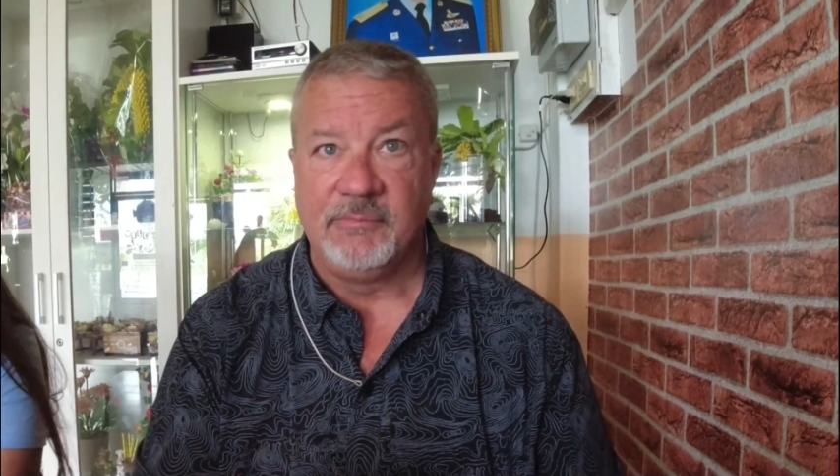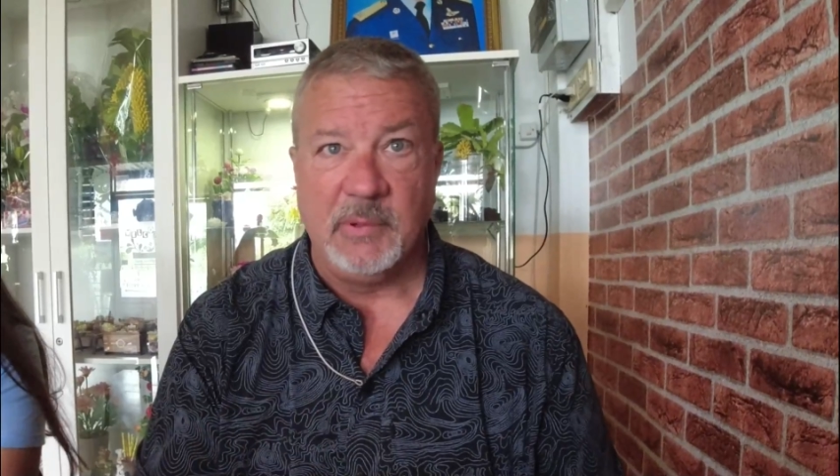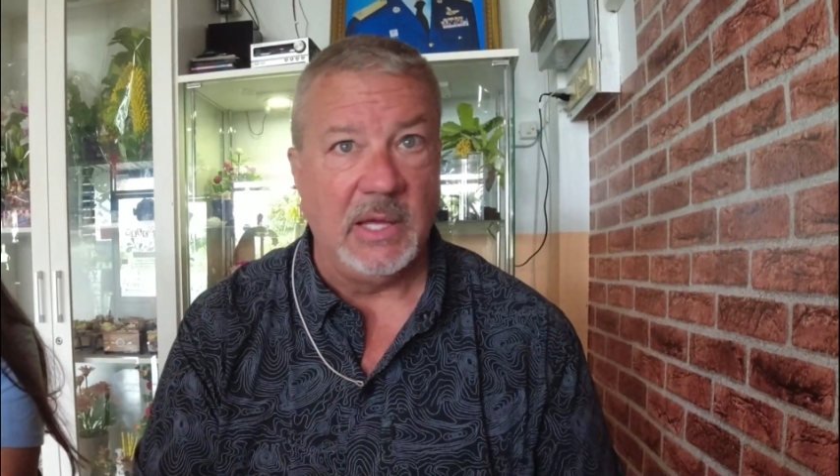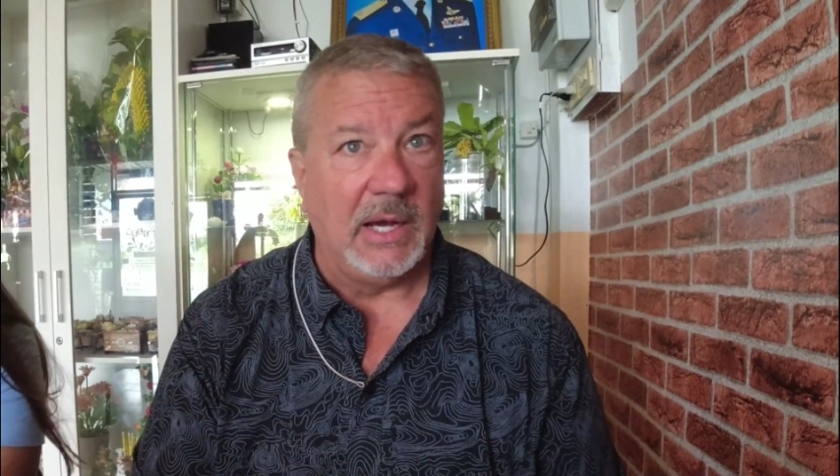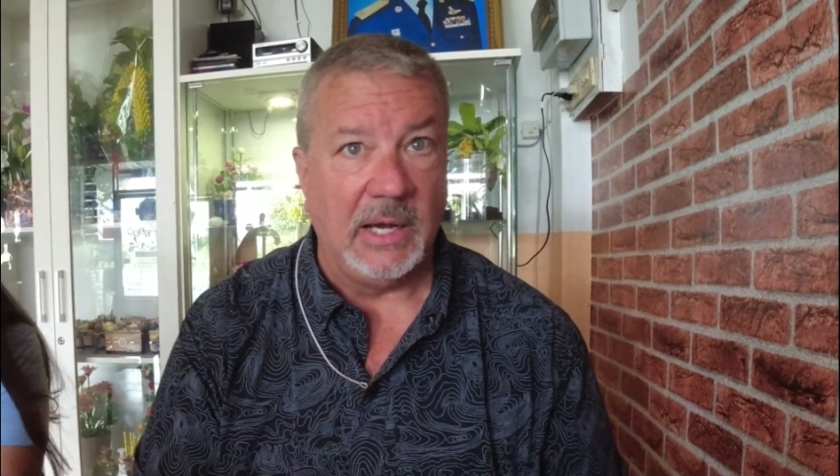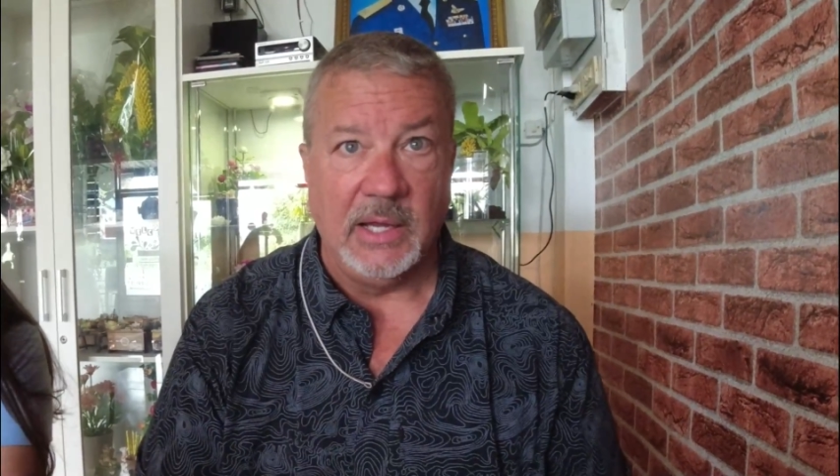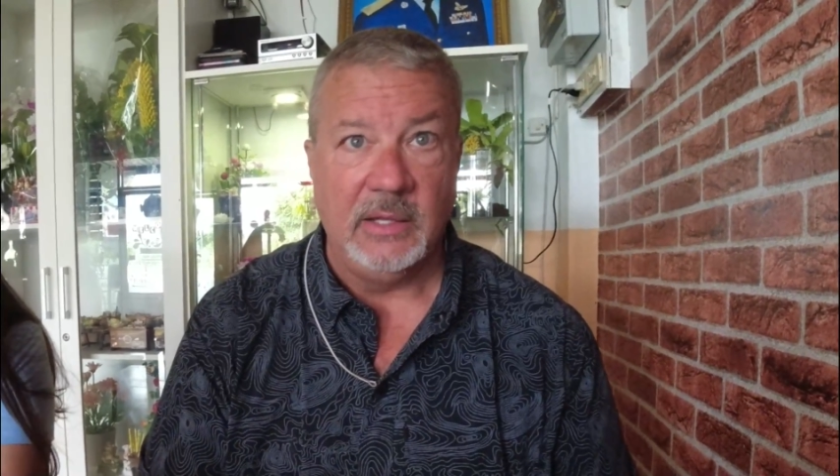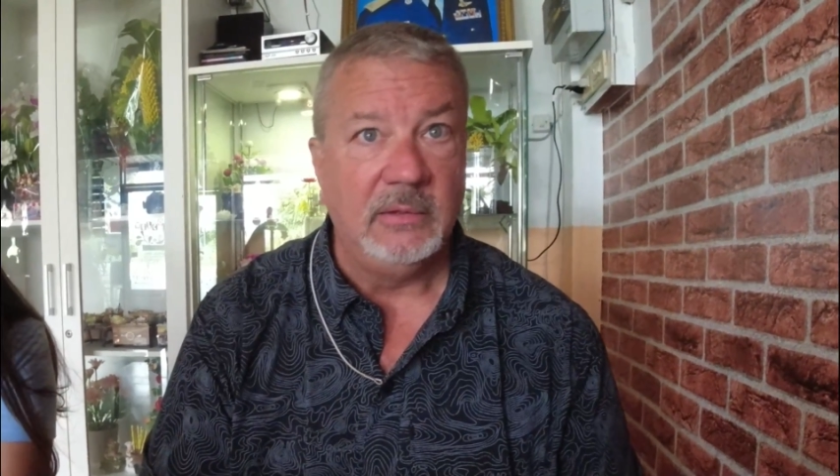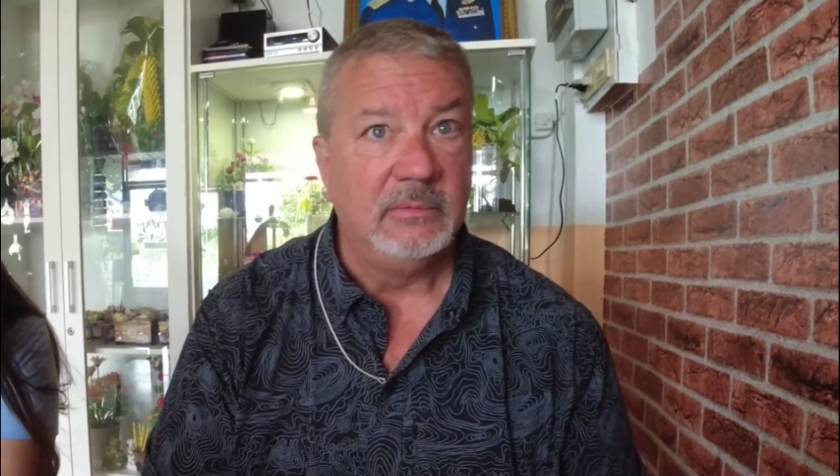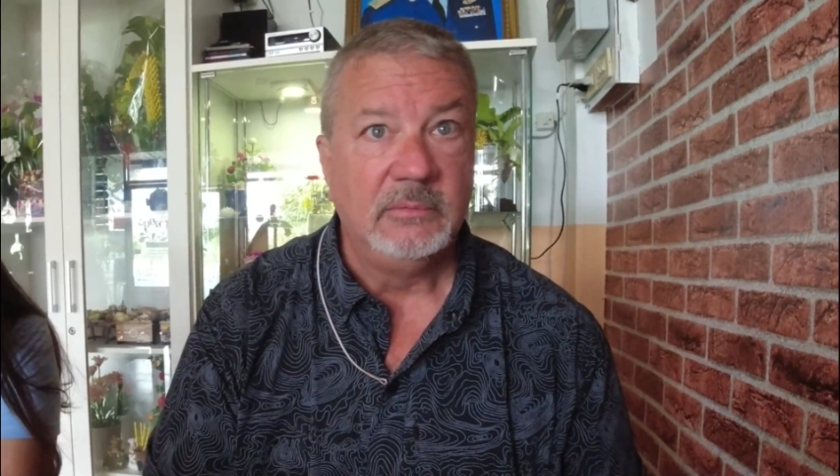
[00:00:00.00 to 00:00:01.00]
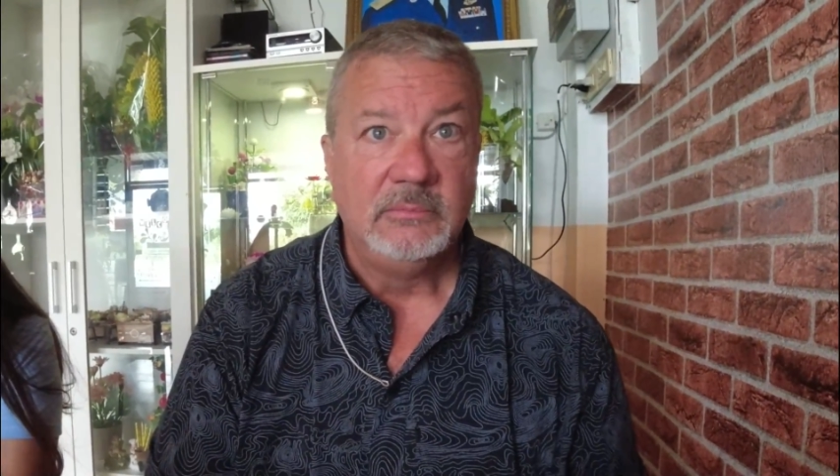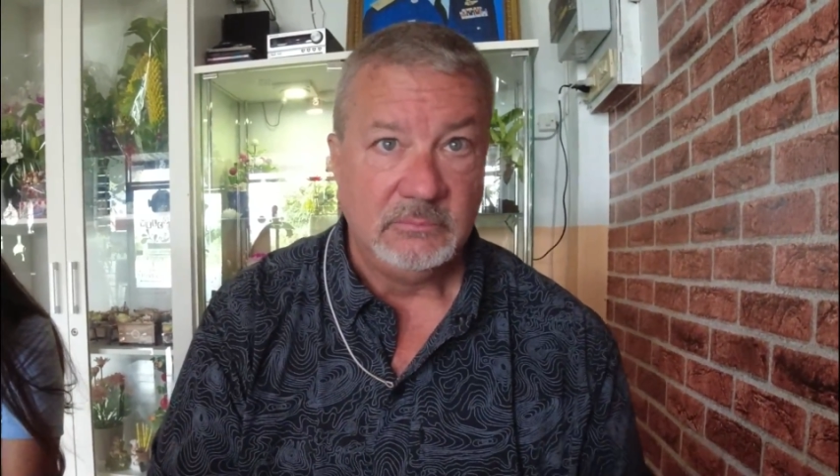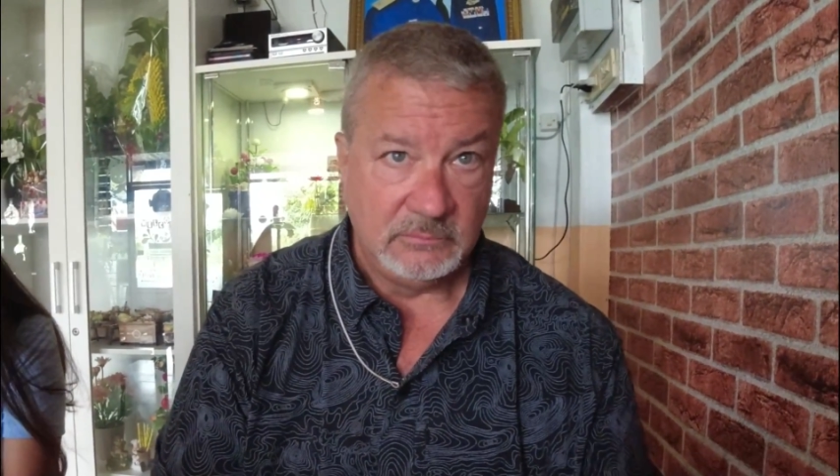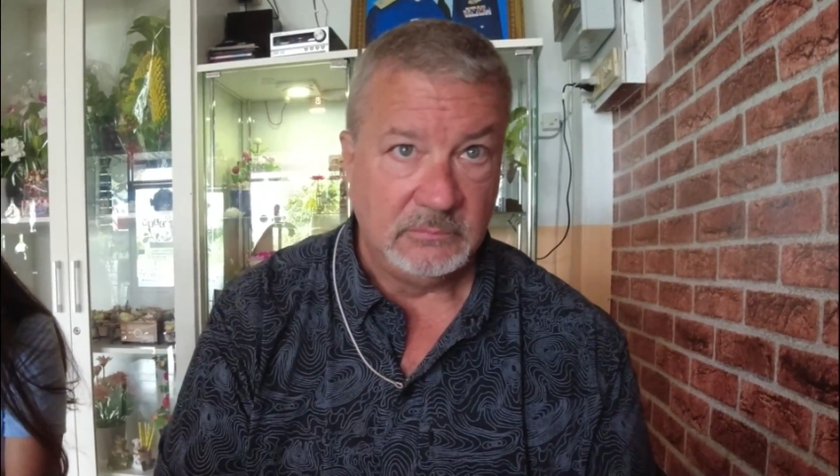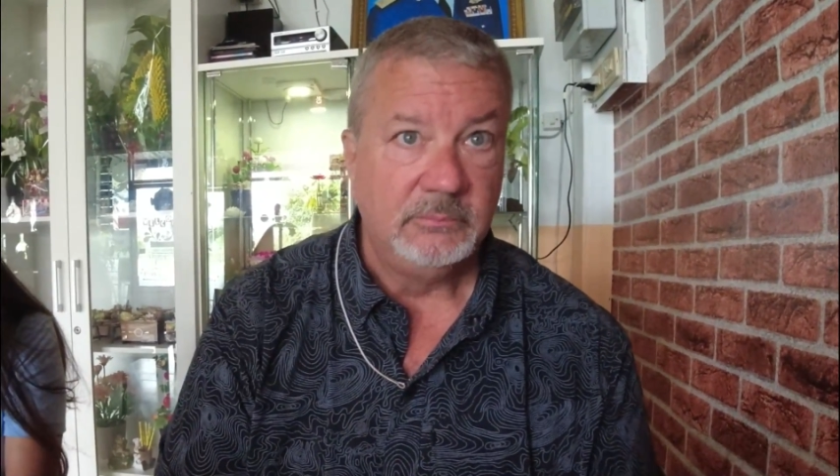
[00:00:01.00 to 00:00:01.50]

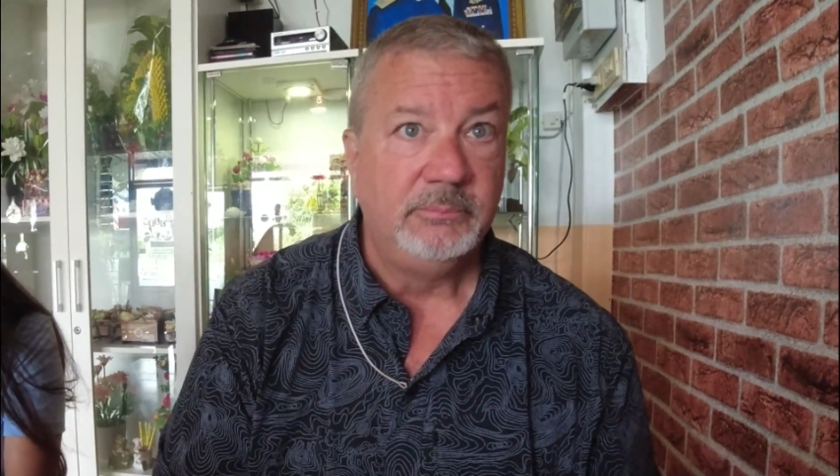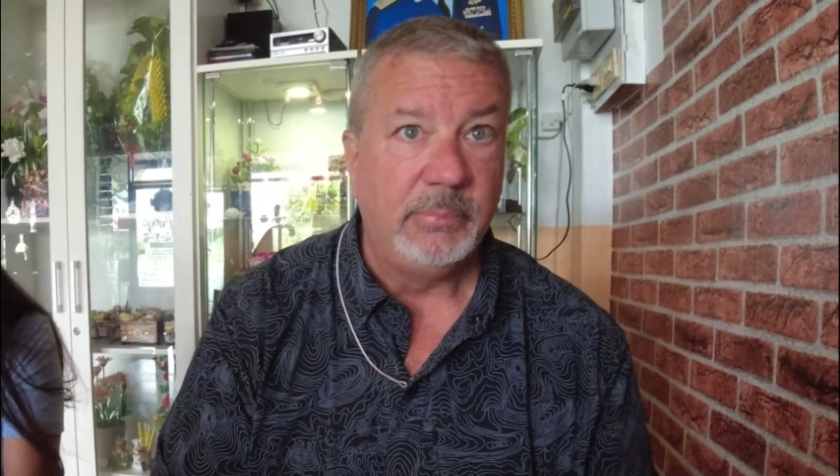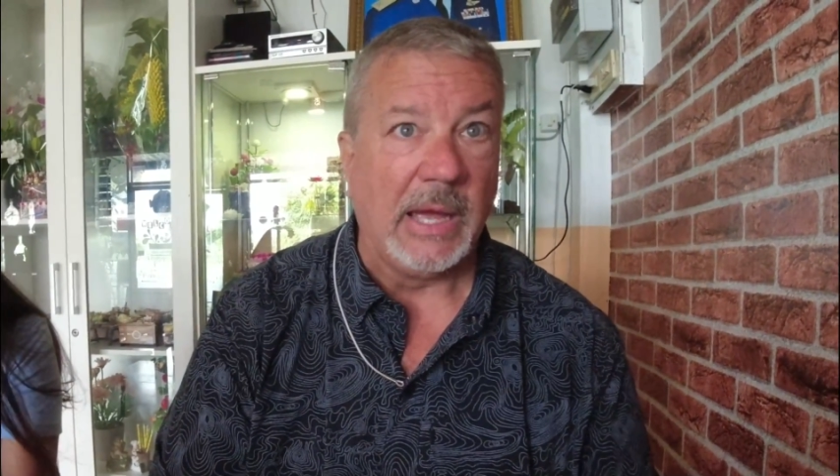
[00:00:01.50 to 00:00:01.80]
FBI